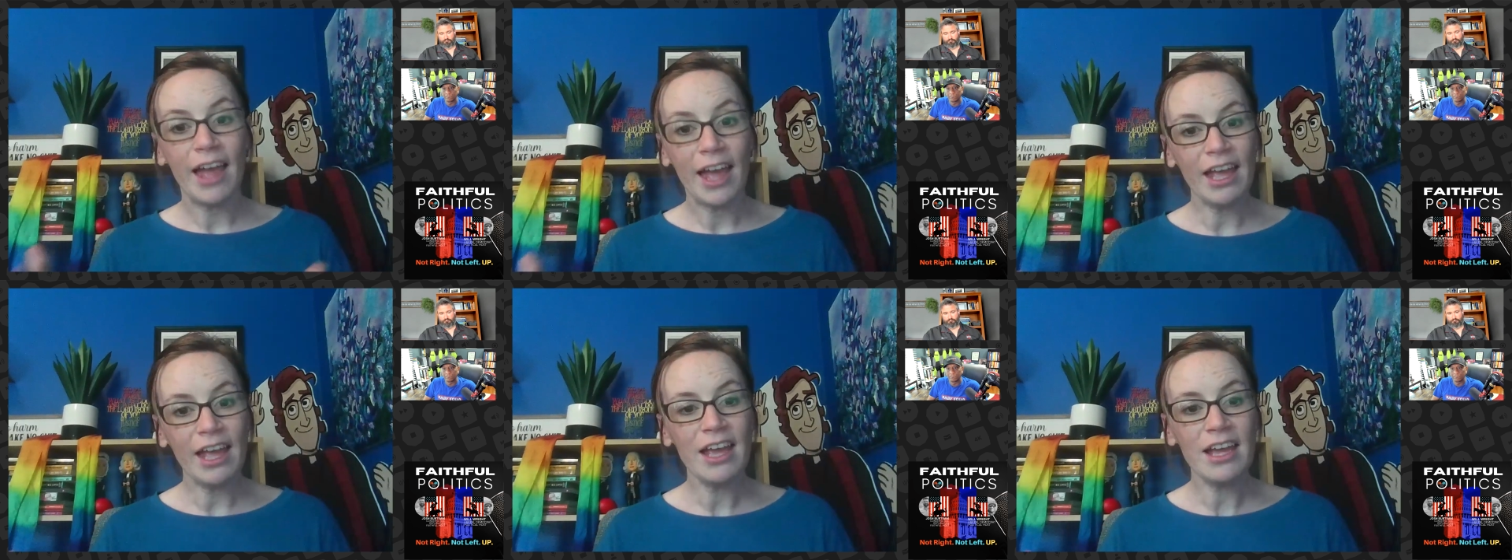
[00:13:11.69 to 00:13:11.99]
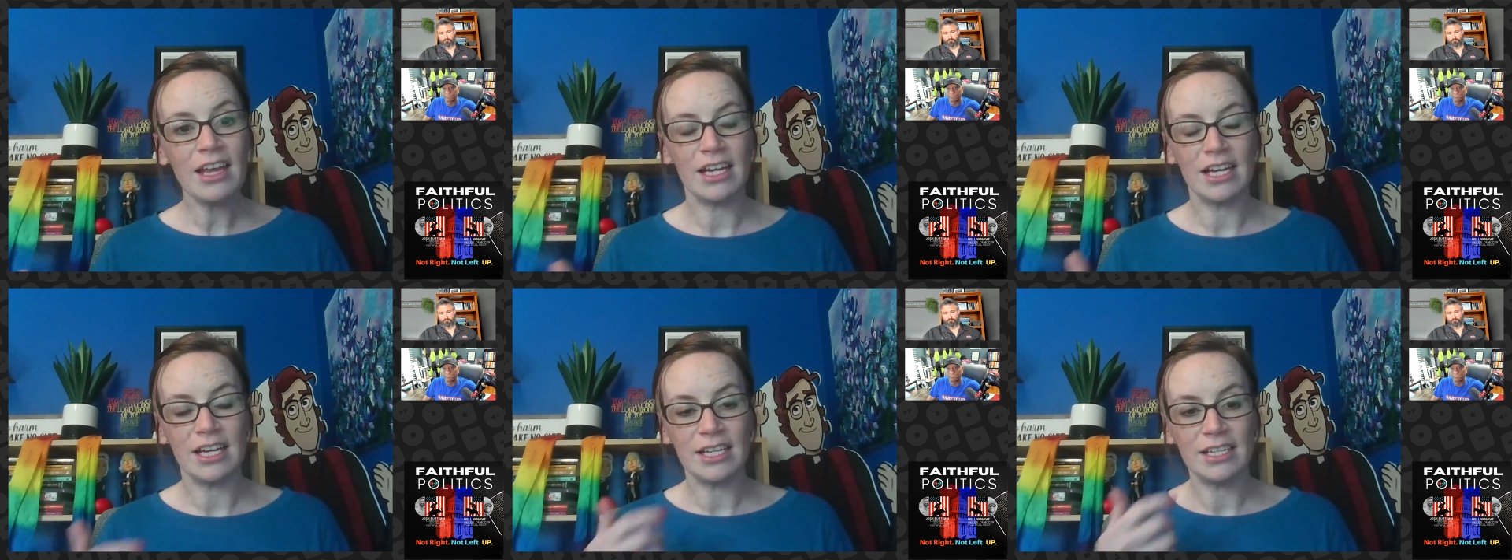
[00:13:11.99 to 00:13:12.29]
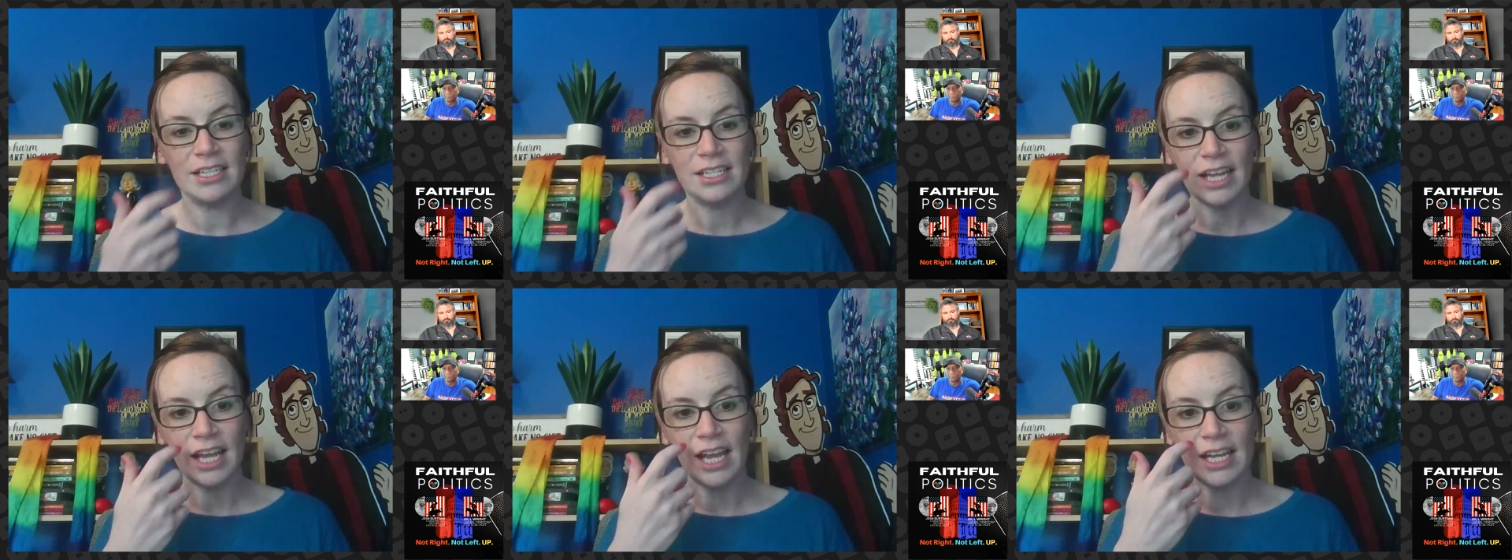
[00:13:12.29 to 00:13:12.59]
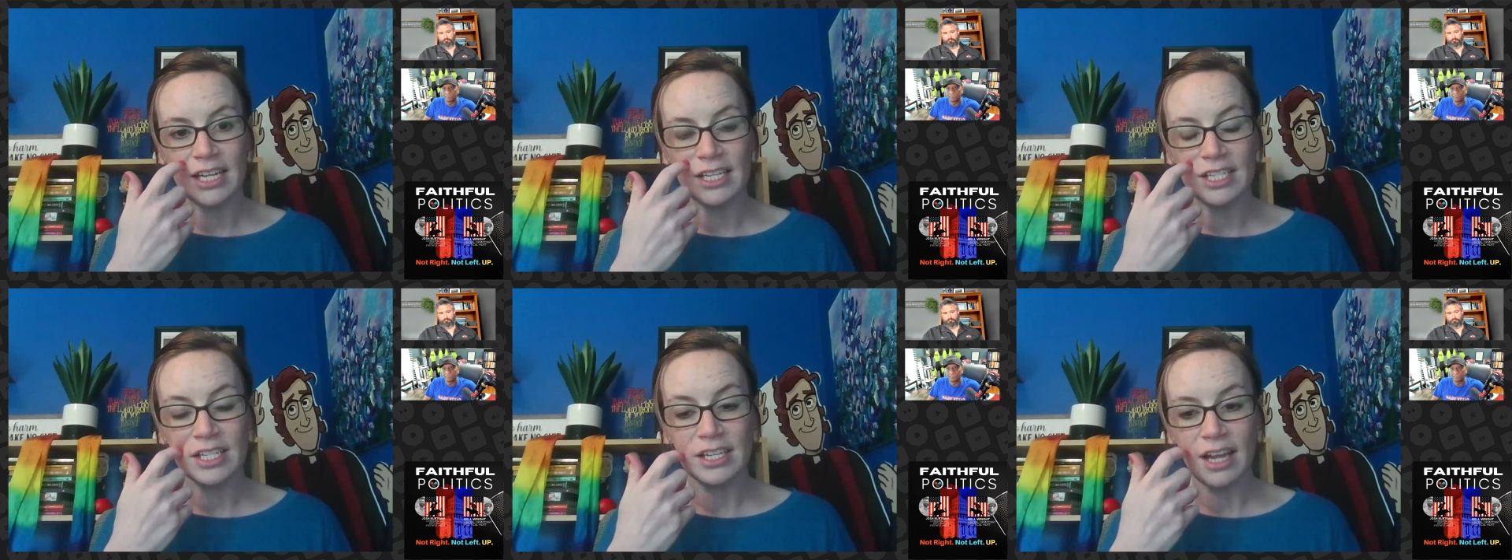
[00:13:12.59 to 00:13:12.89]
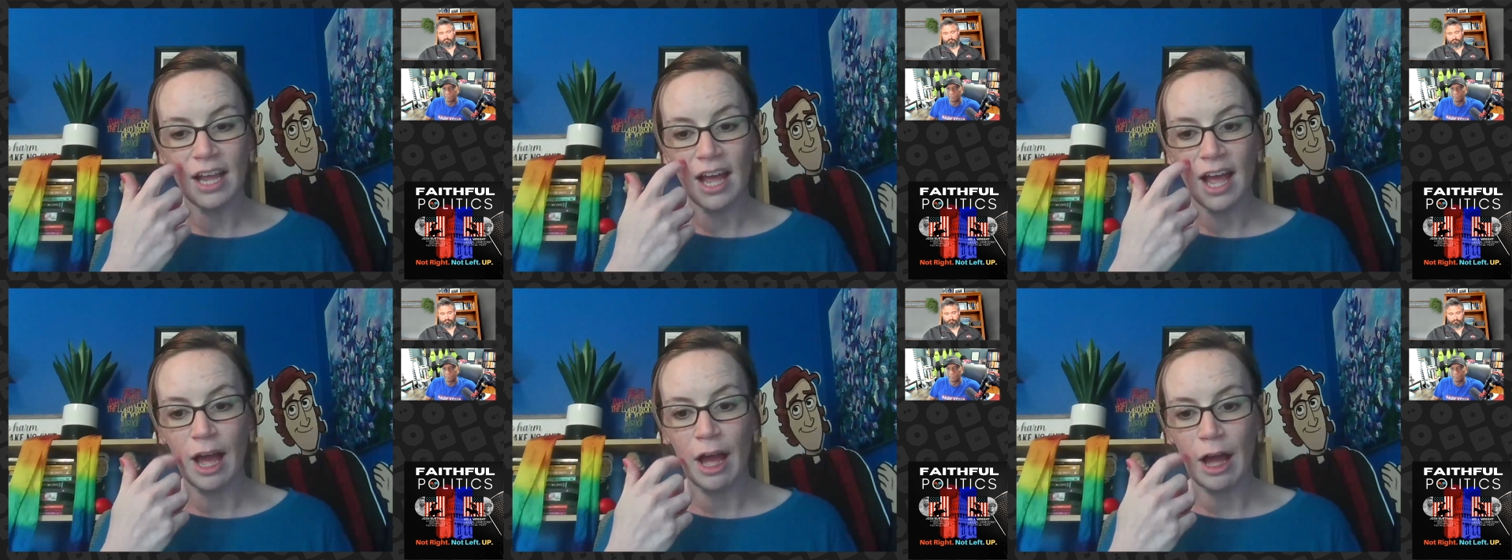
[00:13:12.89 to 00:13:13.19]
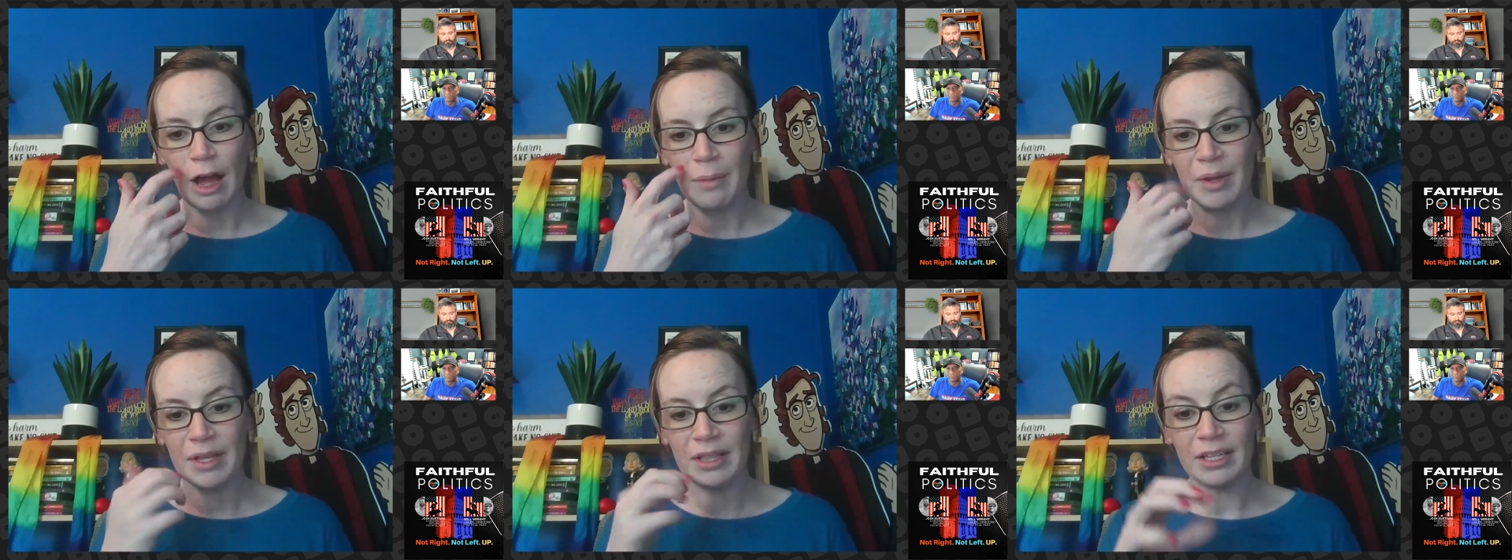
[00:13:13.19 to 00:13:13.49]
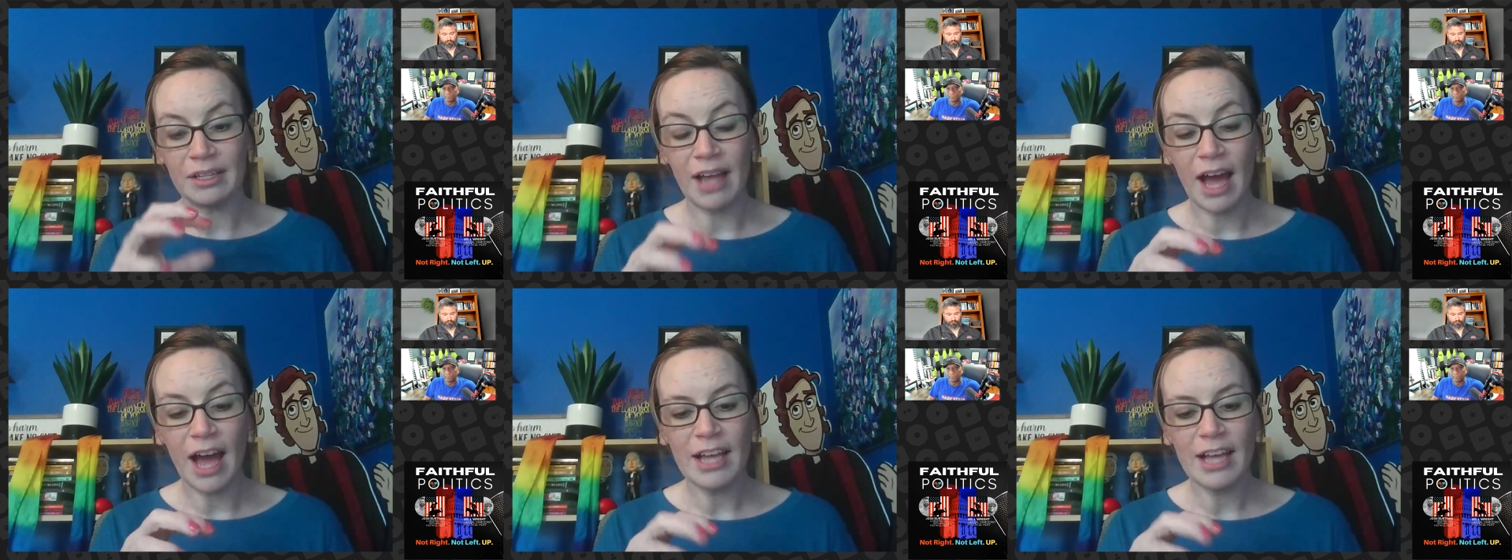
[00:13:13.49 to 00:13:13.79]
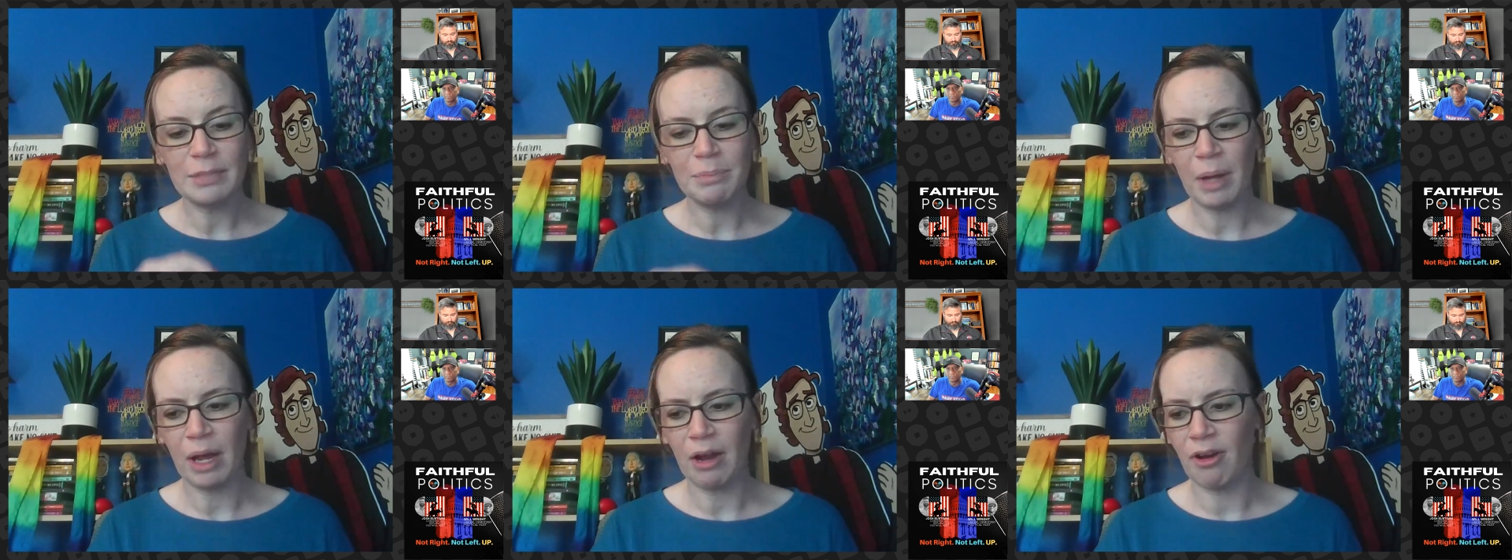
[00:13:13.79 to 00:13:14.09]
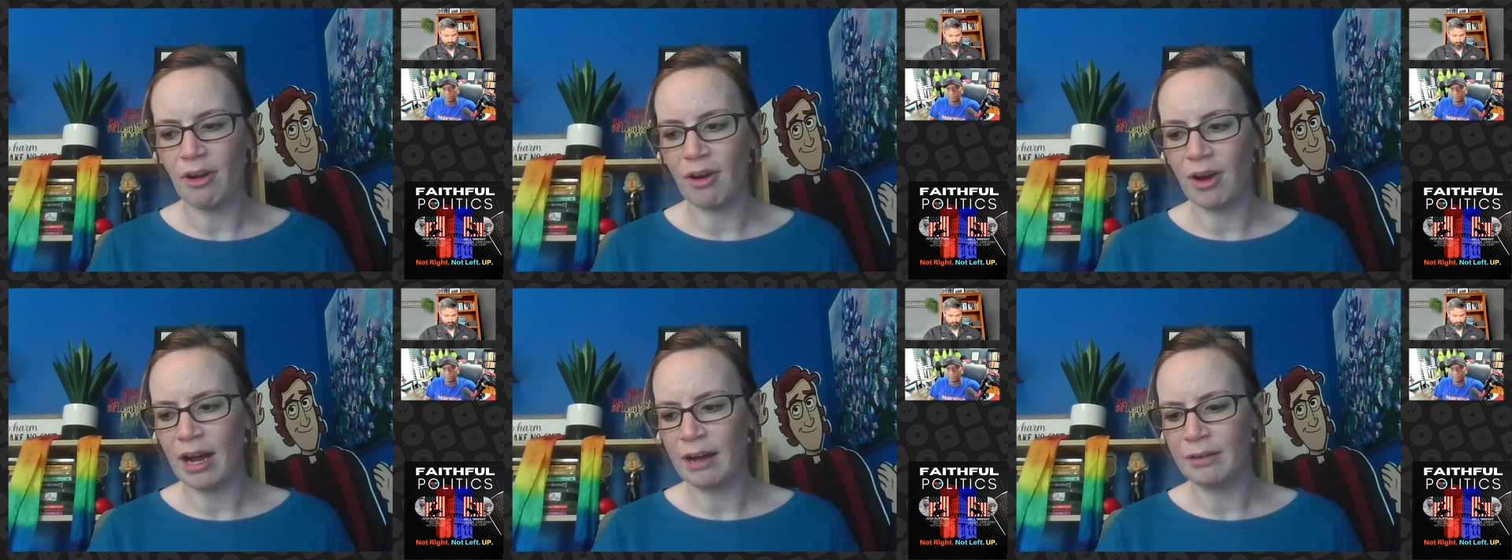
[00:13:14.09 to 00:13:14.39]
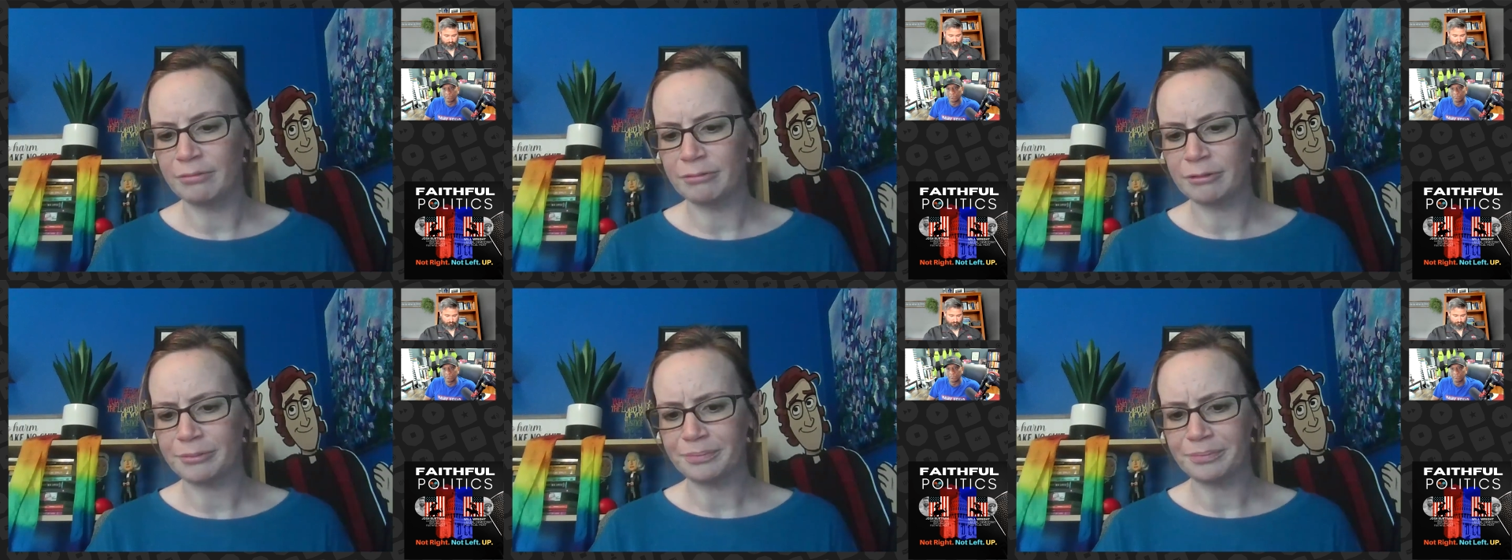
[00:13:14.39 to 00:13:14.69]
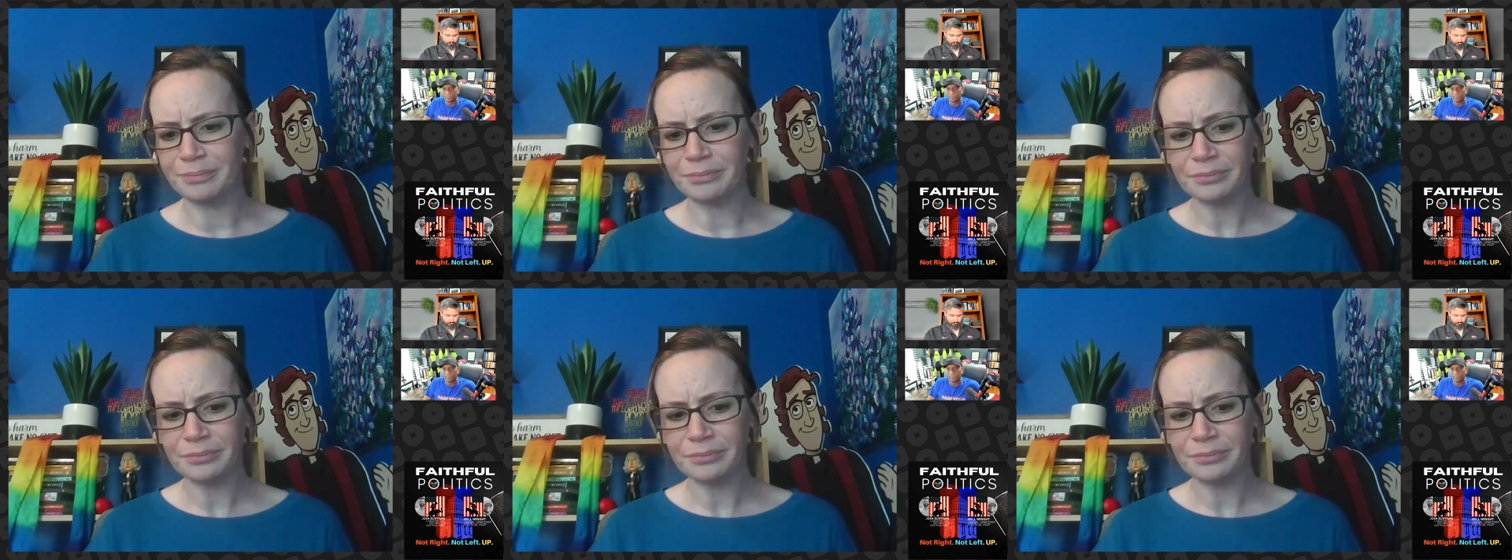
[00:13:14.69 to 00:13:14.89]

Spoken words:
And it, in the last paragraph,